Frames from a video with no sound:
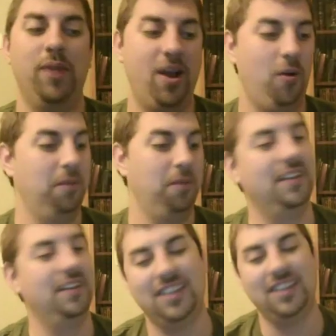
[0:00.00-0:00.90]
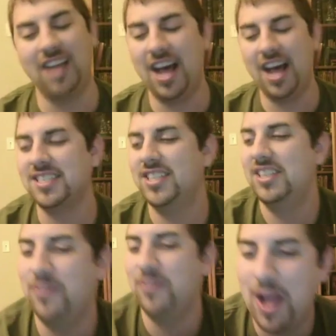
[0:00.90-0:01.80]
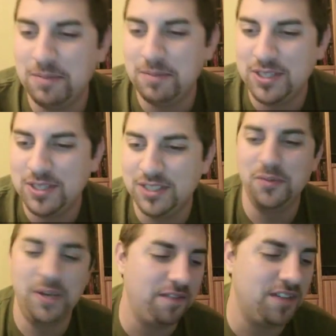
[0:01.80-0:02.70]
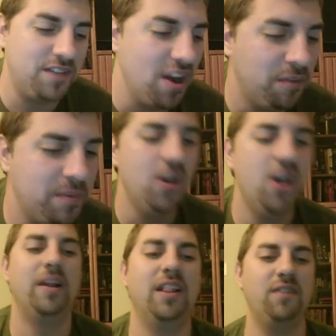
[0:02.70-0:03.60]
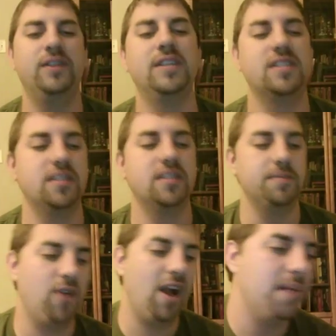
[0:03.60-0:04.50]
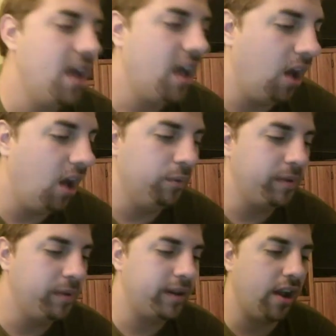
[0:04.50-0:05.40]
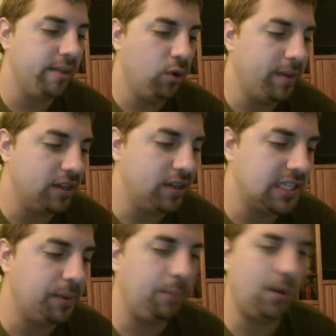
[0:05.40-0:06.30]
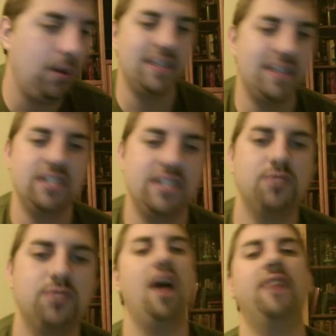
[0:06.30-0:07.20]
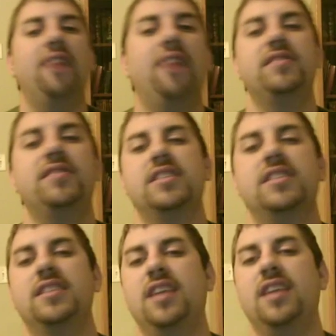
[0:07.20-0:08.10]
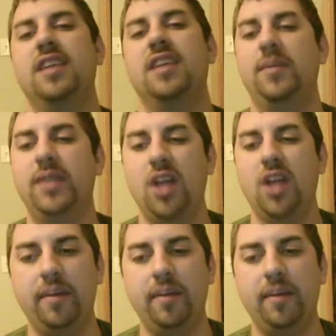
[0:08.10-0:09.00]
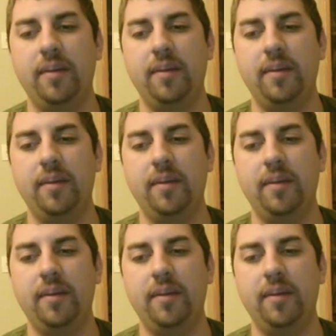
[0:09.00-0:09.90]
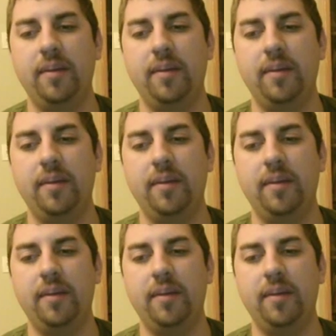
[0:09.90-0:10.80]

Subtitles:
go. Lots of different options for you. We'd love to hear from you. We'd love for you to subscribe. We'll be talking more about Celebrity Apprentice. We're obviously going to be talking about Survivor next season when it